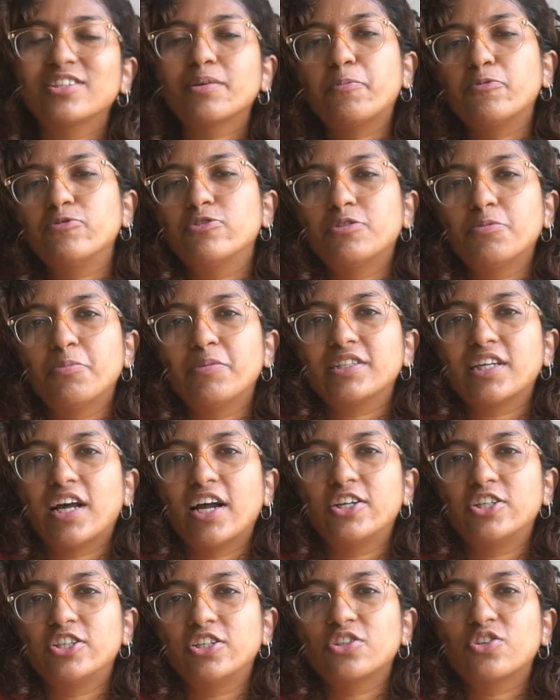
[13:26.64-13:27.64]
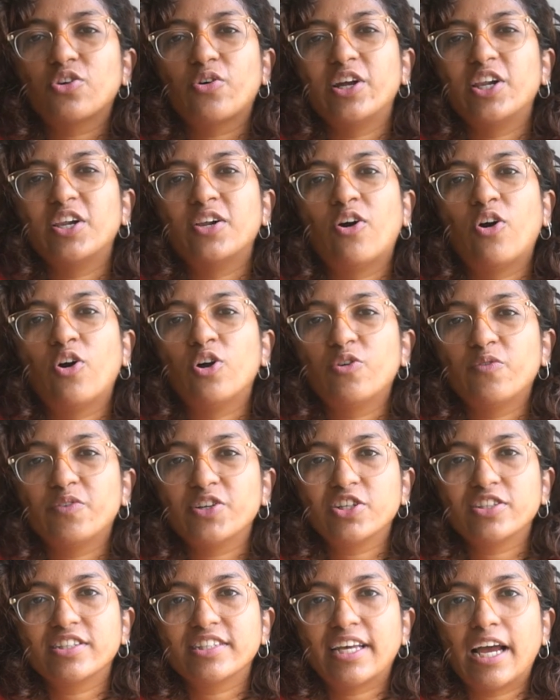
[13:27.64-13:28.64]
supposed to massage this oil all over
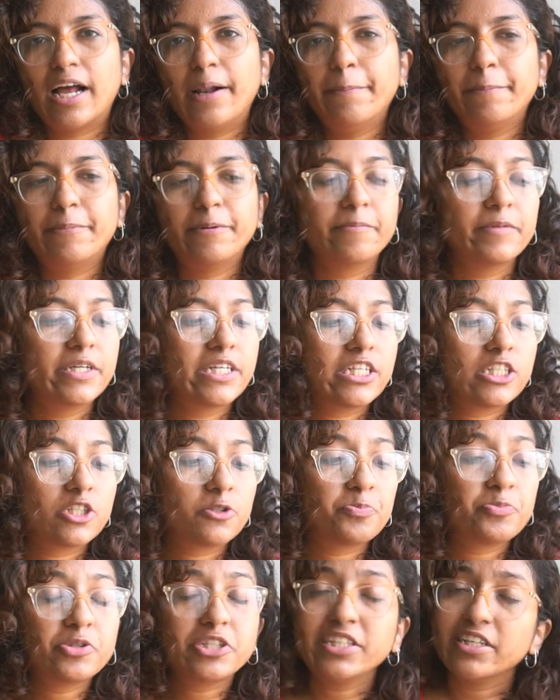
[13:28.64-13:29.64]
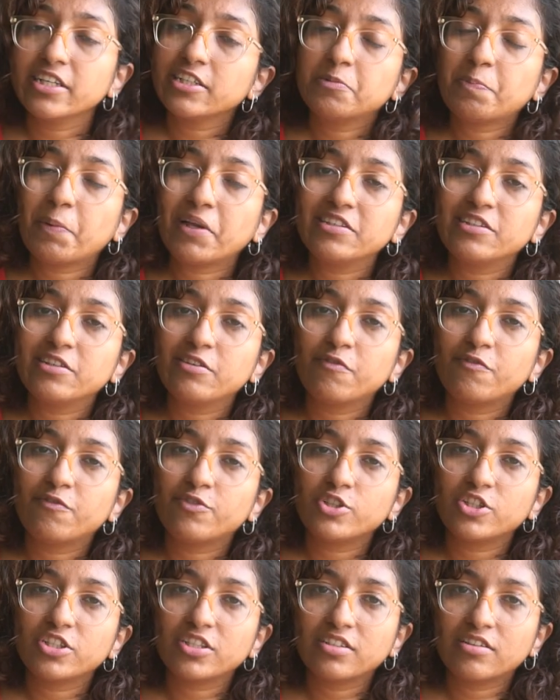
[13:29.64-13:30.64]
your scalp. It's pretty expensive
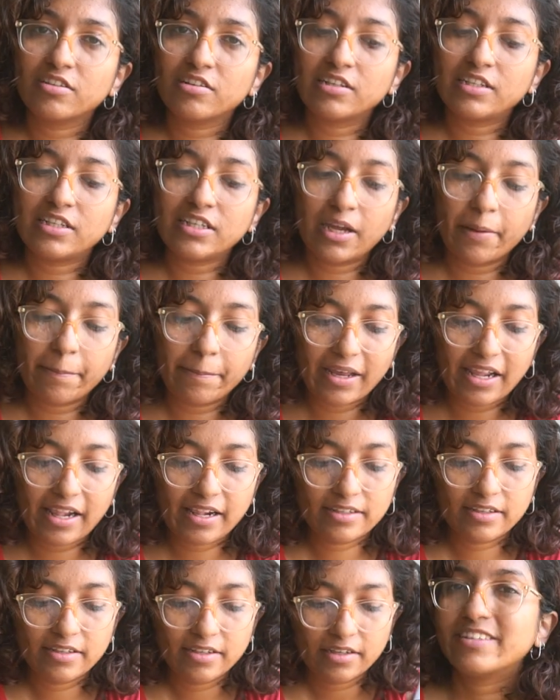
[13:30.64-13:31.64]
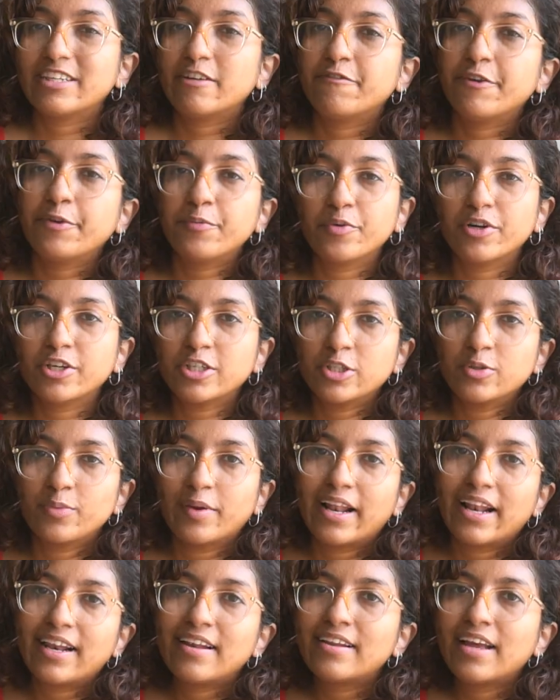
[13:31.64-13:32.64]
for just 30 ml. If it works
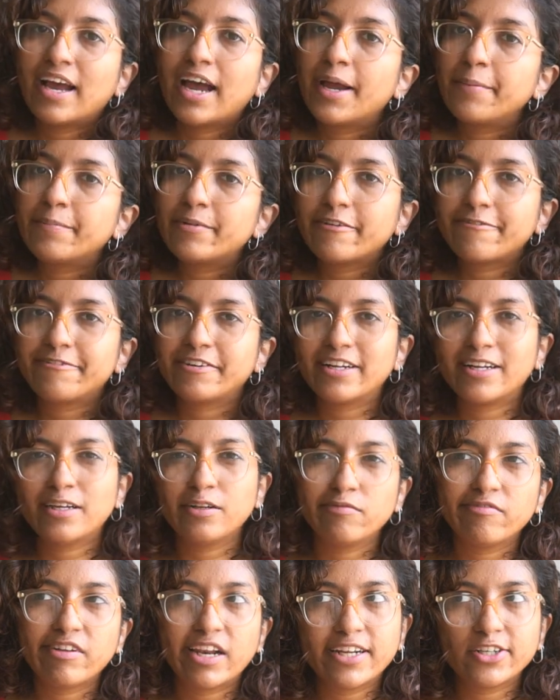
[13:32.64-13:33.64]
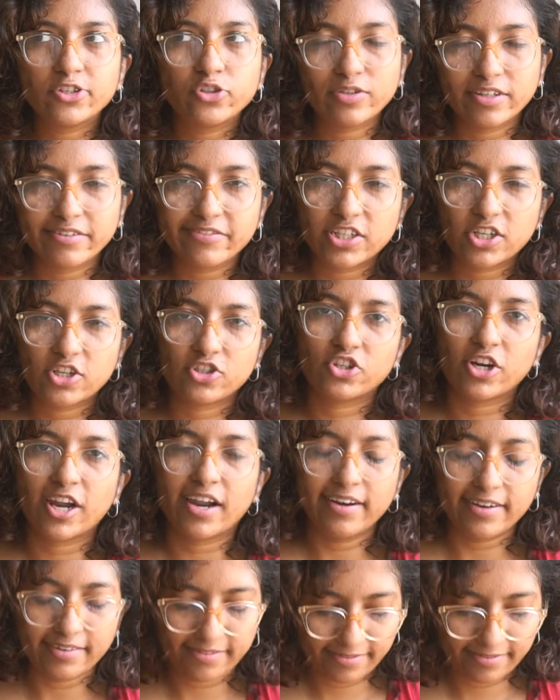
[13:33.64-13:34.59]
well, I'm definitely willing to give it a try.